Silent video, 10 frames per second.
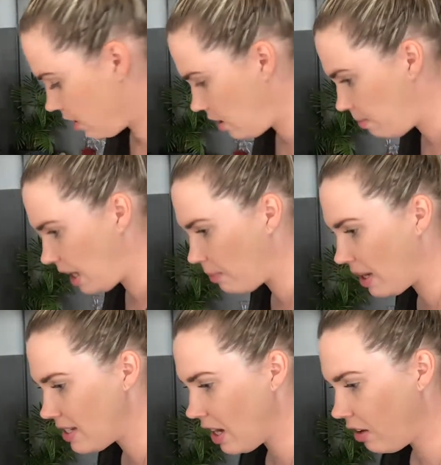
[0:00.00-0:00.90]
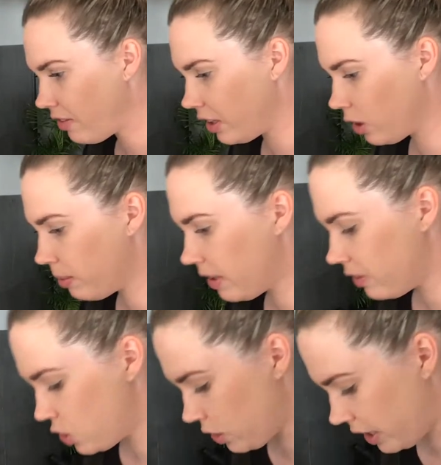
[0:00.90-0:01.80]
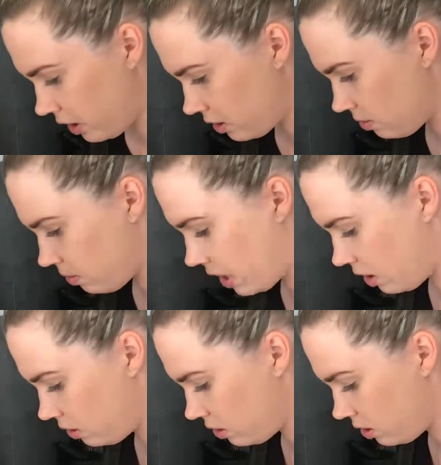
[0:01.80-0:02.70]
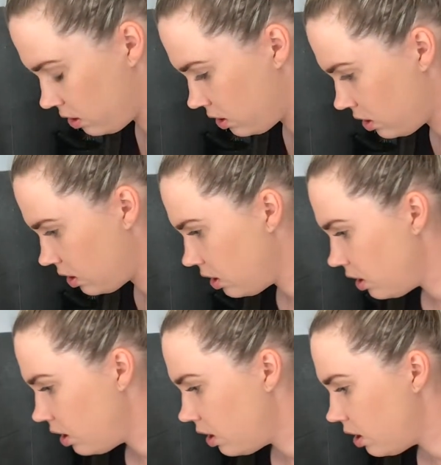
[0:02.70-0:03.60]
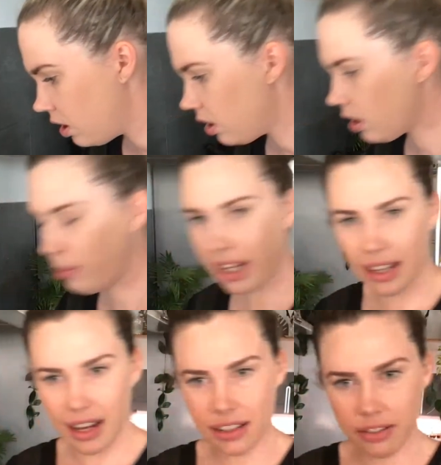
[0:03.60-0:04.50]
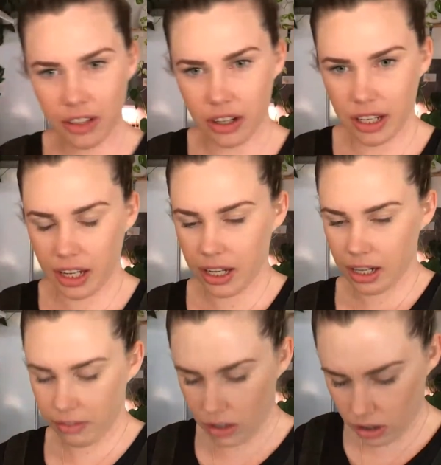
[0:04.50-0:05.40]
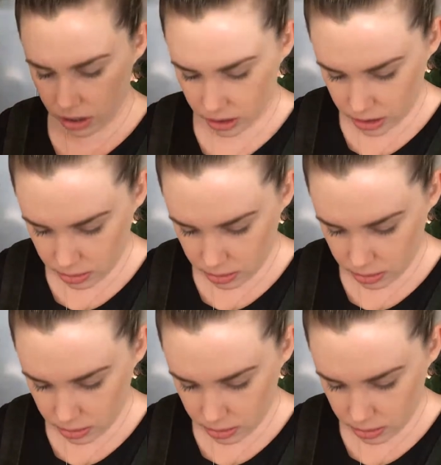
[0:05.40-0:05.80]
make myself a little bit of a drink as well. My glass I've got here, and I've got this